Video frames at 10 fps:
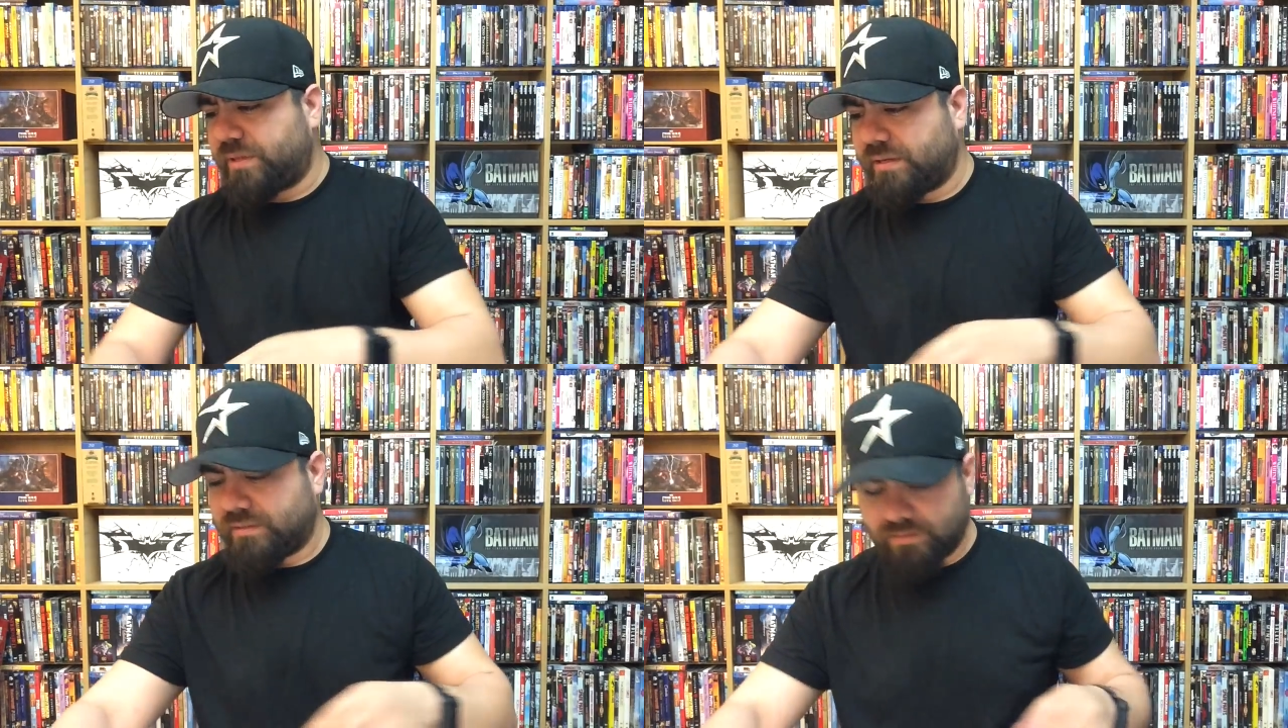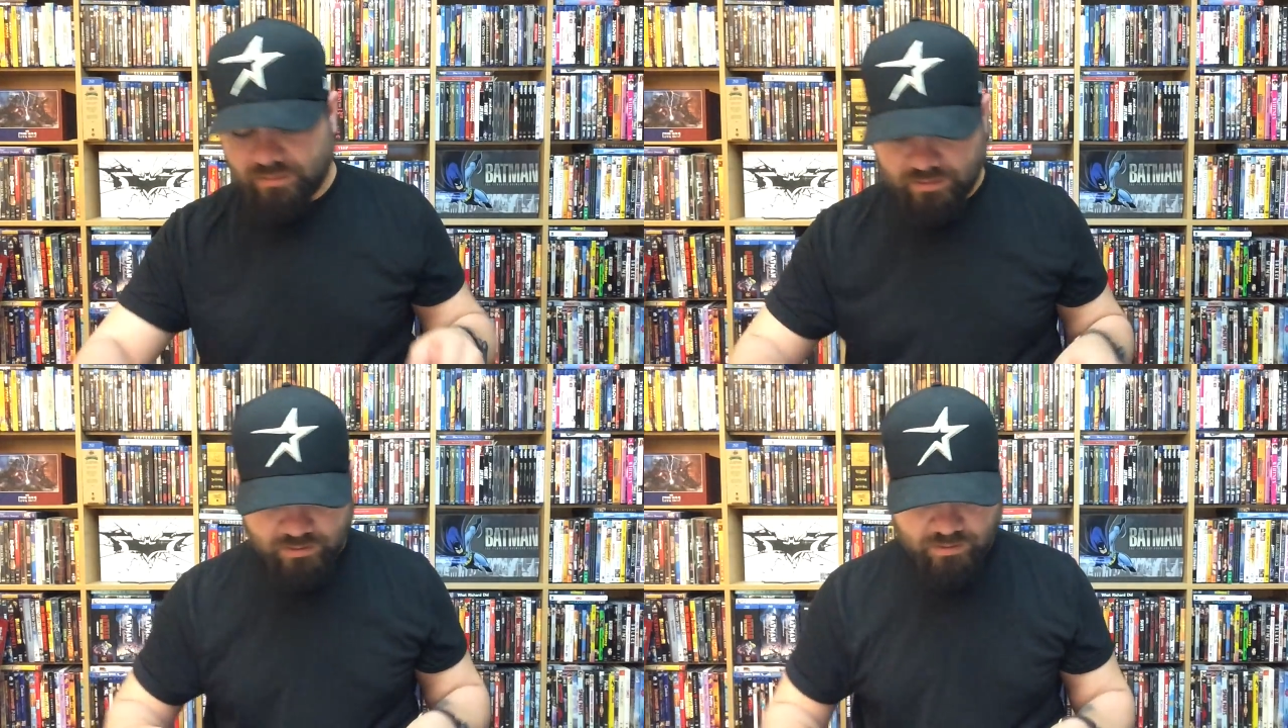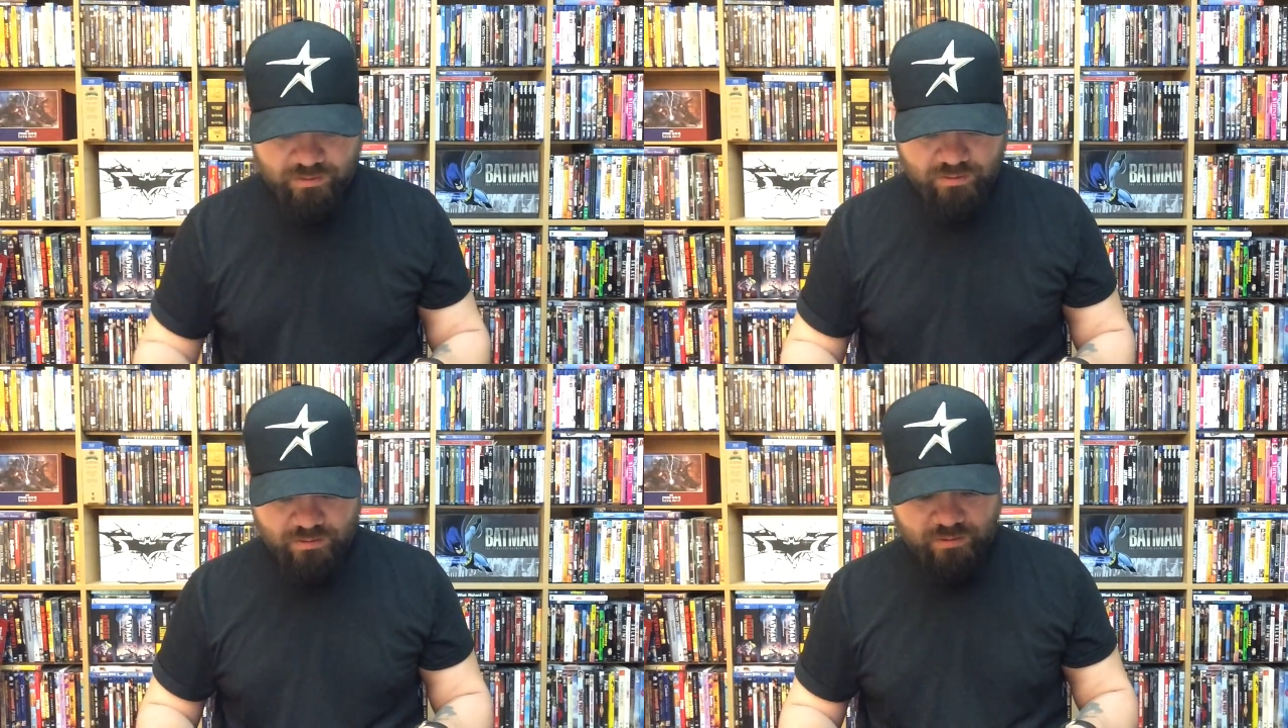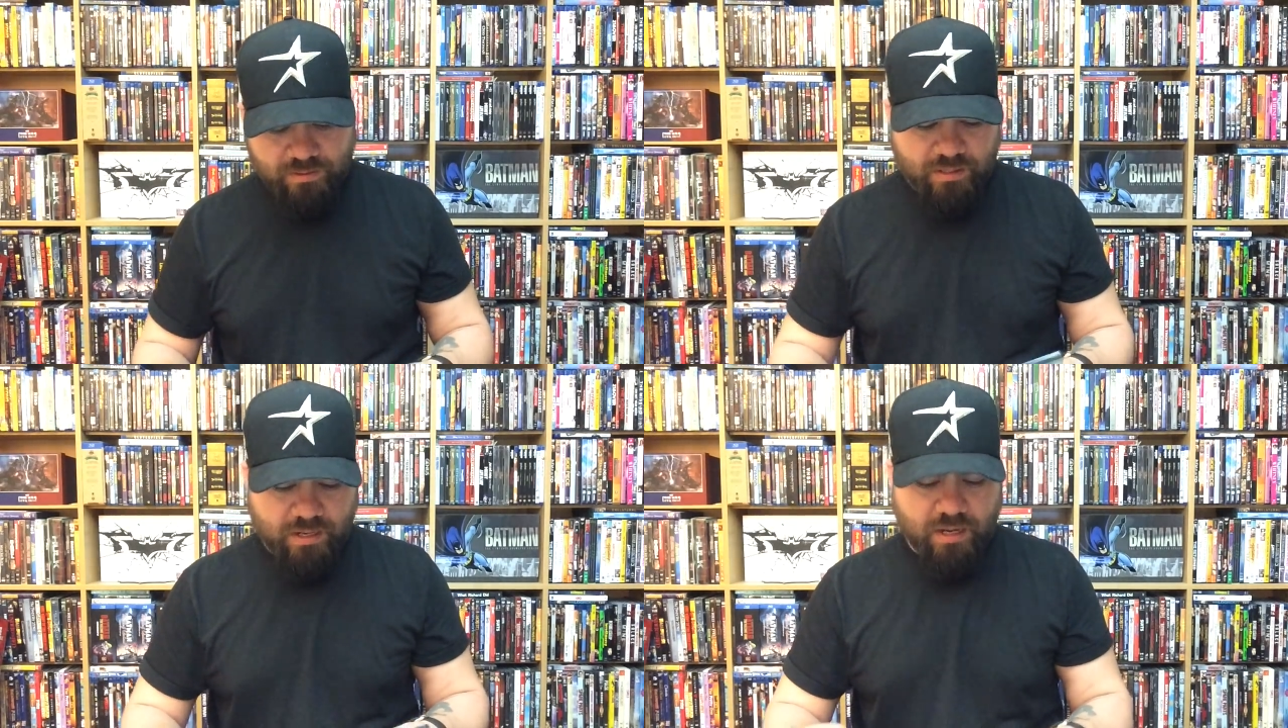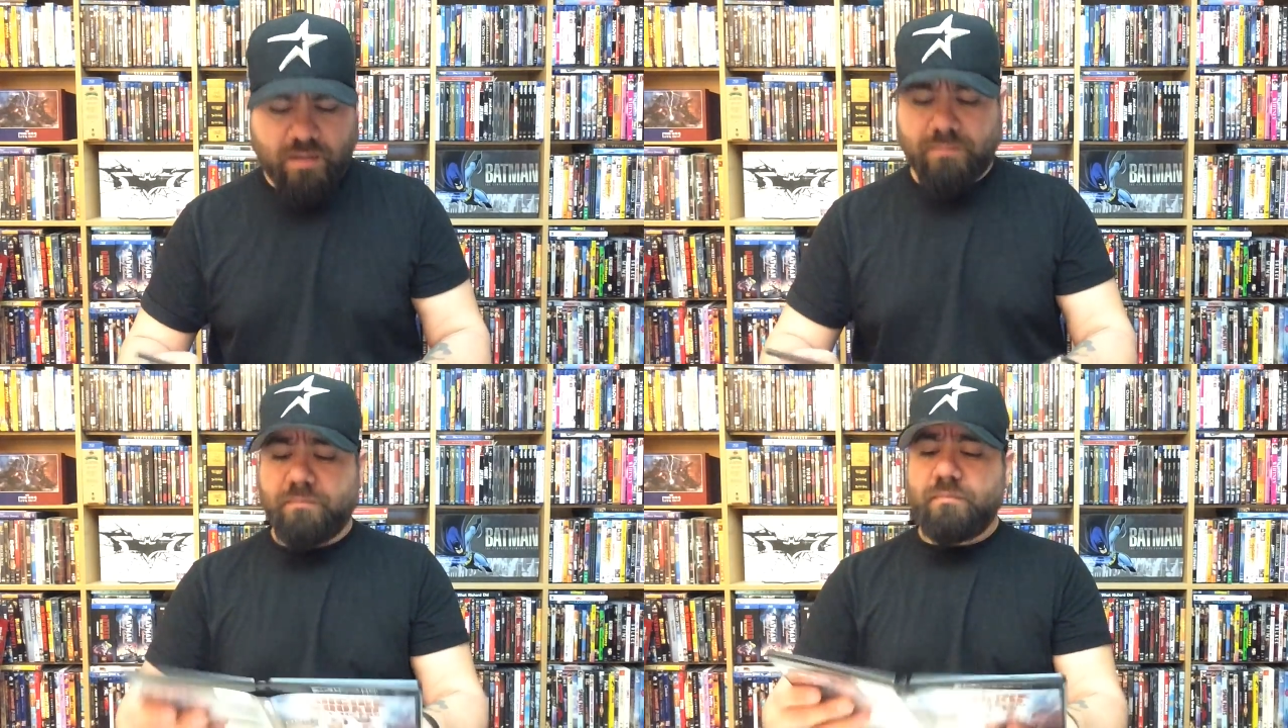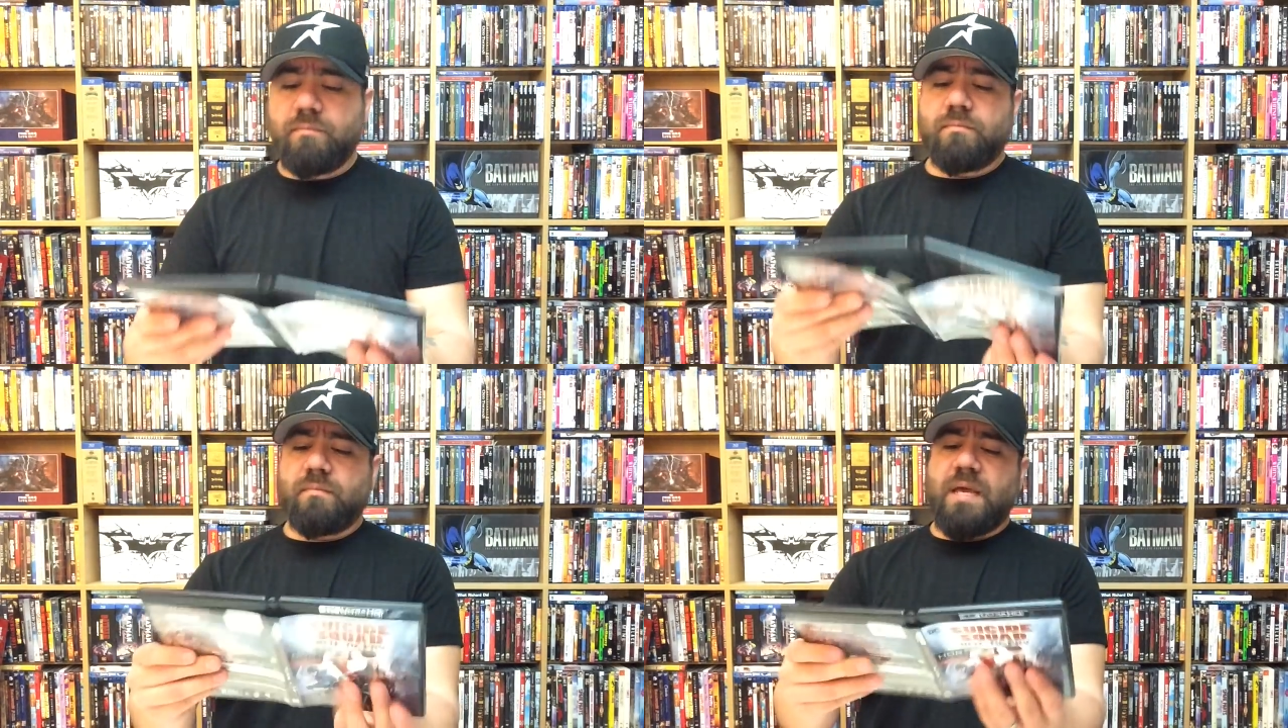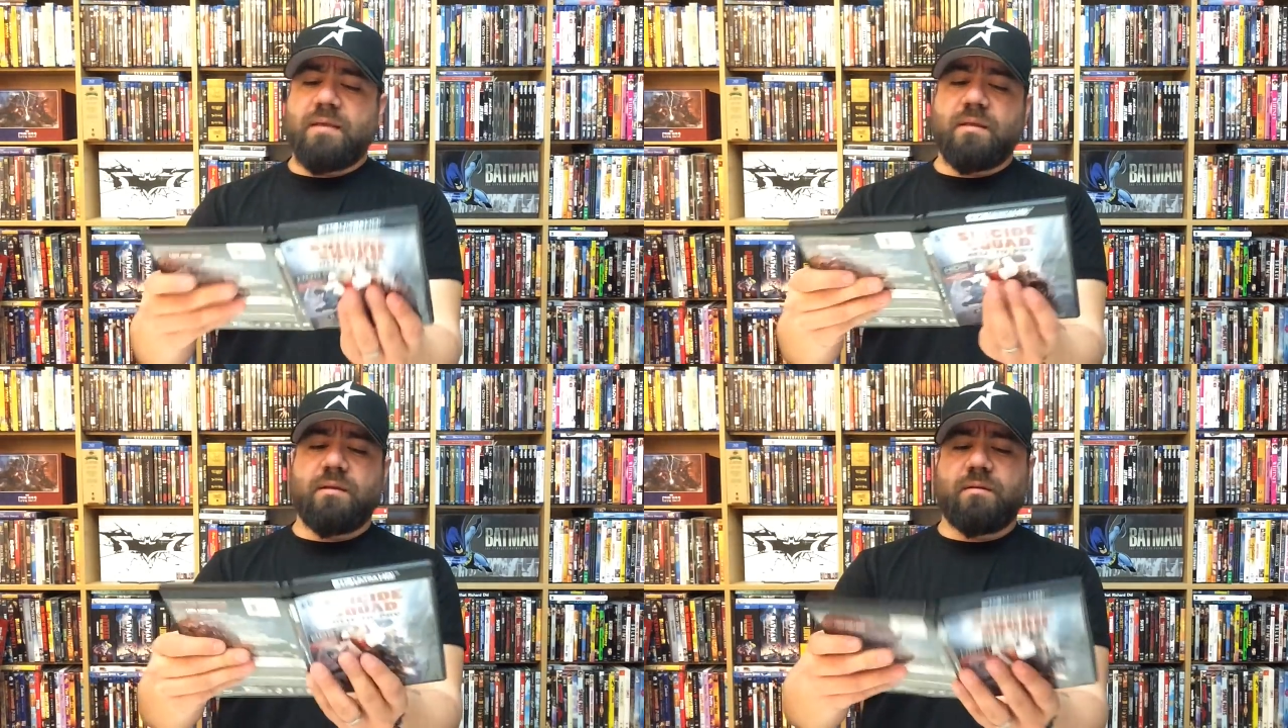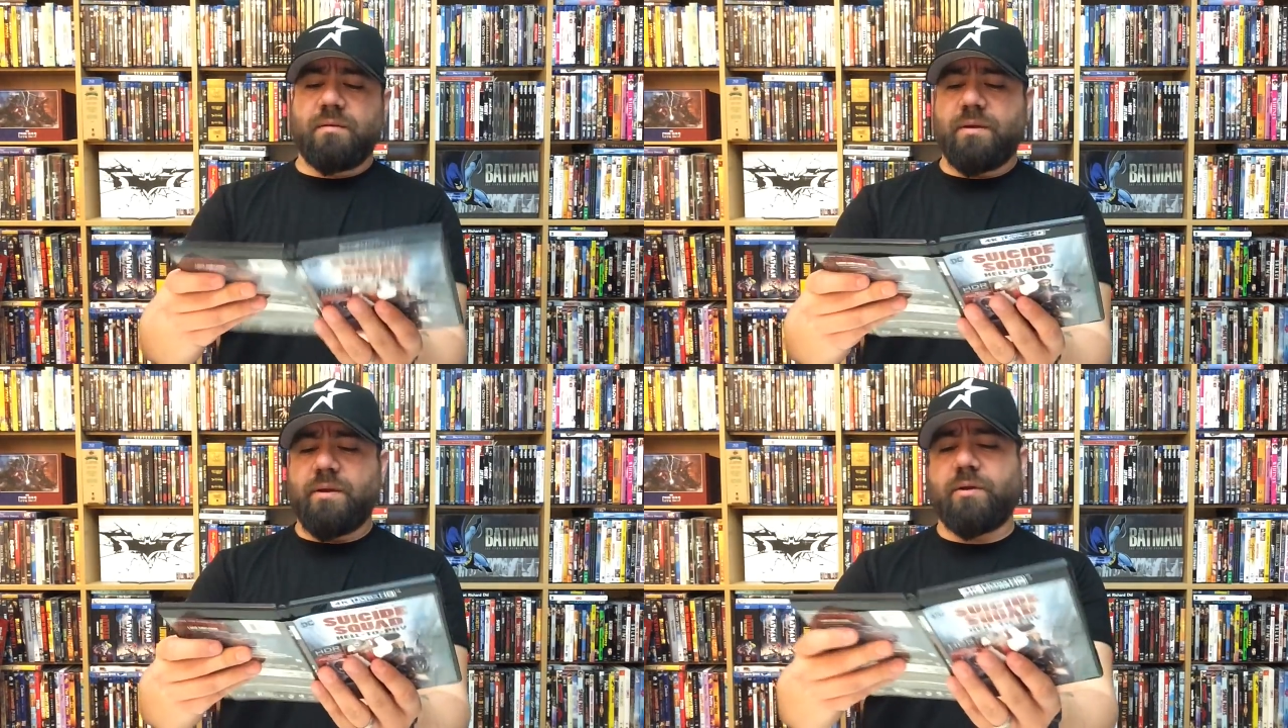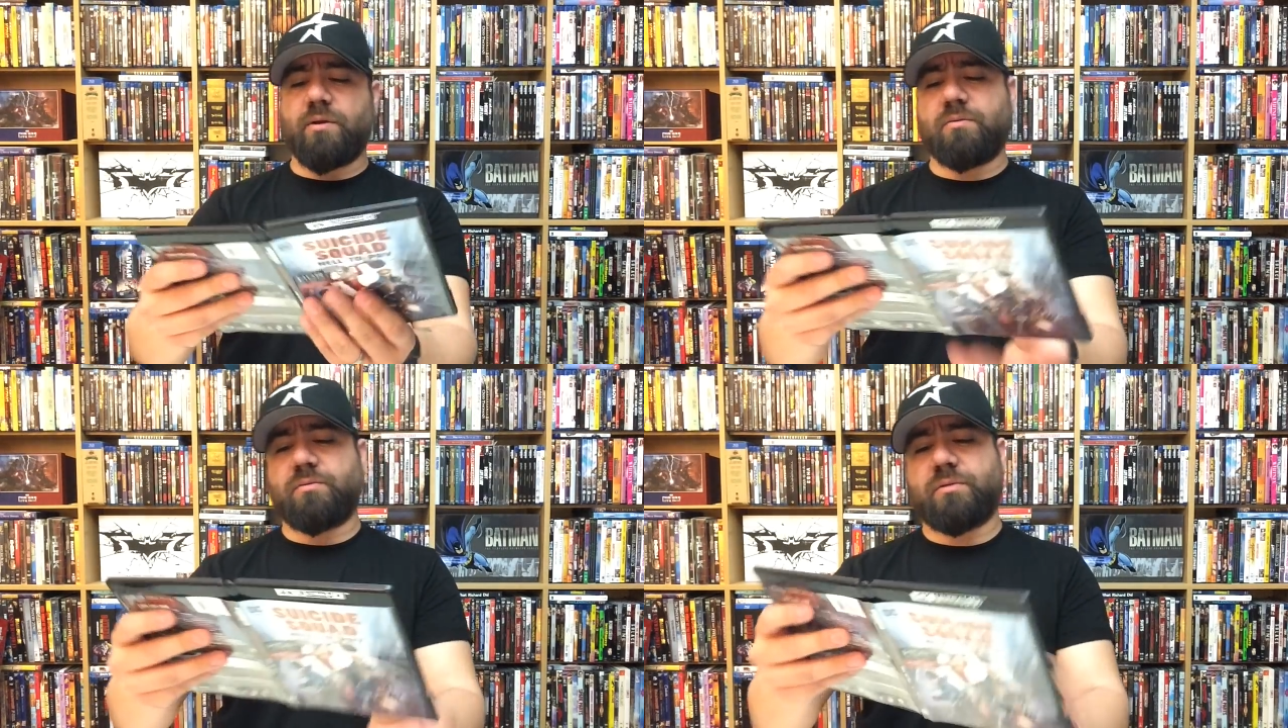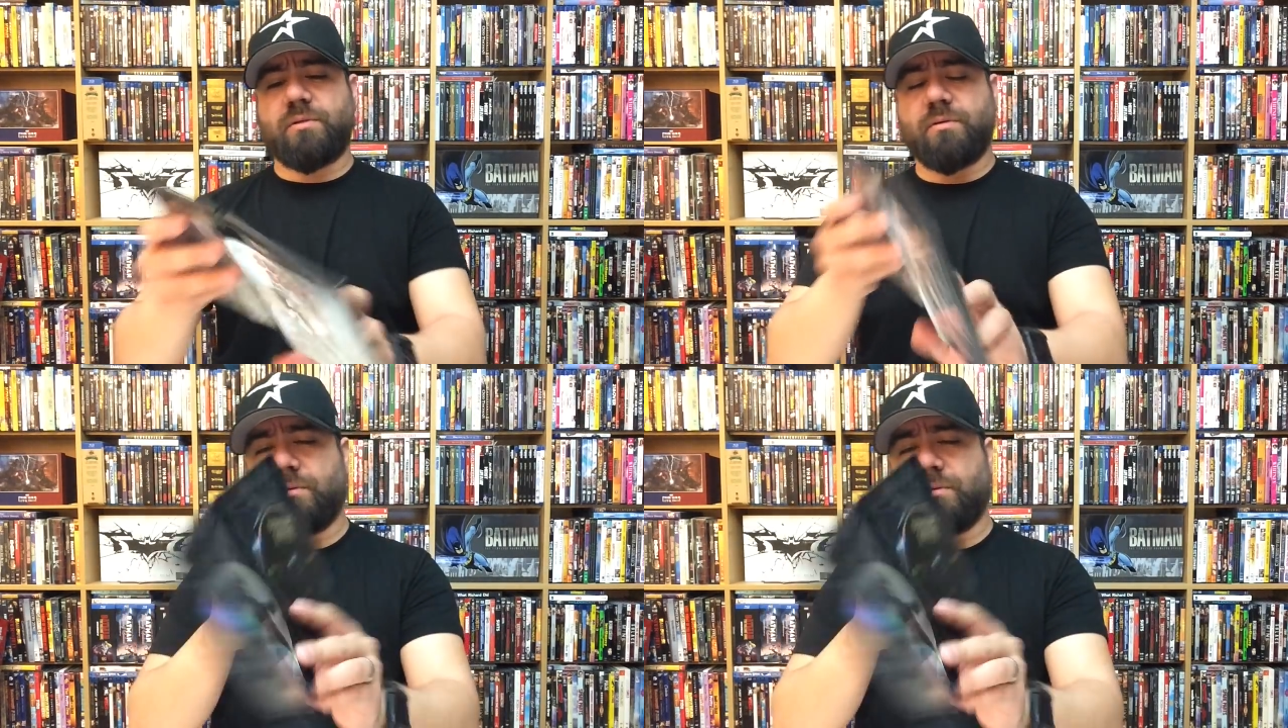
of things. Um, and then here goes